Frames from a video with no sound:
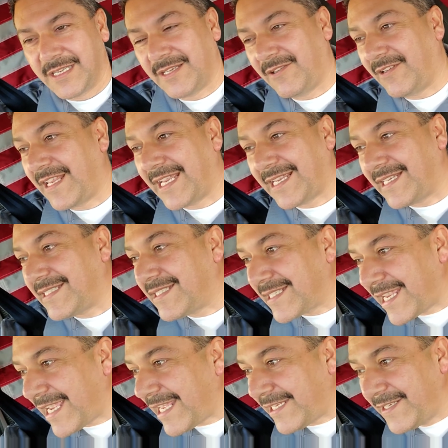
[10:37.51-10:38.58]
Like I
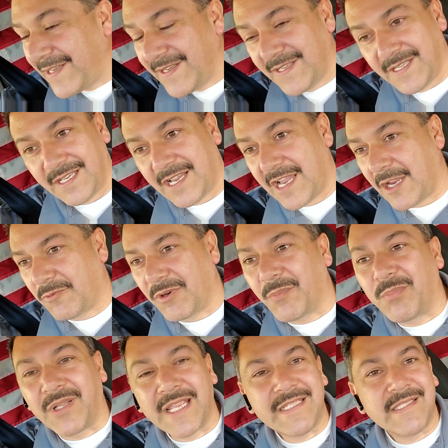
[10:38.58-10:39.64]
said, I
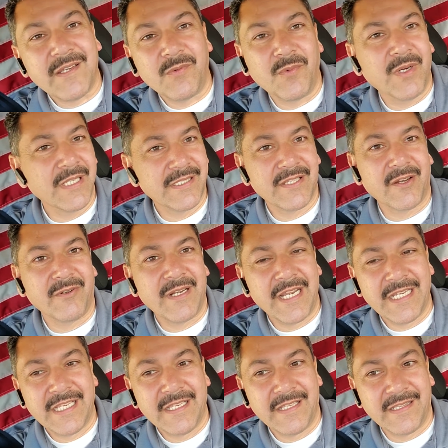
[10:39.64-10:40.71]
replaced it once
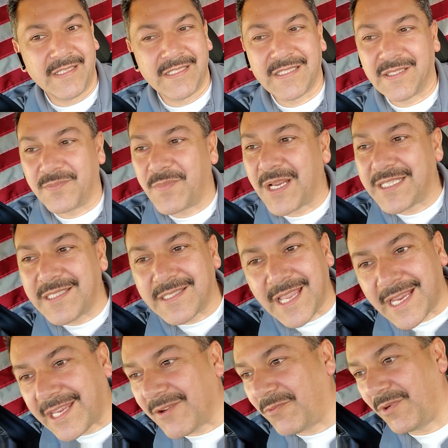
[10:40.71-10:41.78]
already. This is my
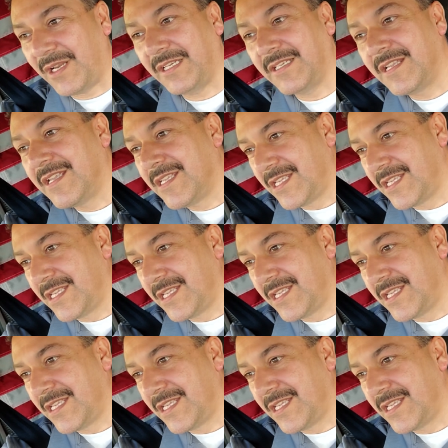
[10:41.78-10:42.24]
second one.